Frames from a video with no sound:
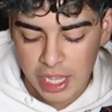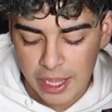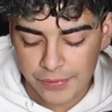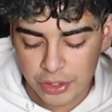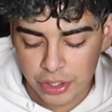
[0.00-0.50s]

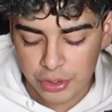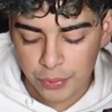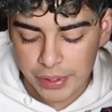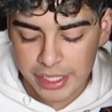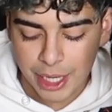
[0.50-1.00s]
If you go to the
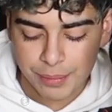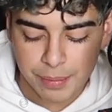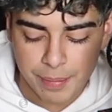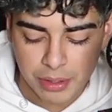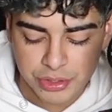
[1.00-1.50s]
week, I'm up
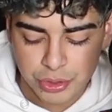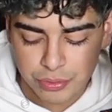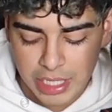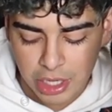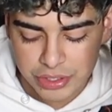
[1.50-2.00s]
about two
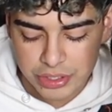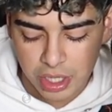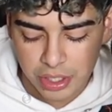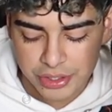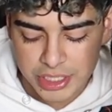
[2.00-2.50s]
thousand
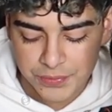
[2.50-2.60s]
dollars.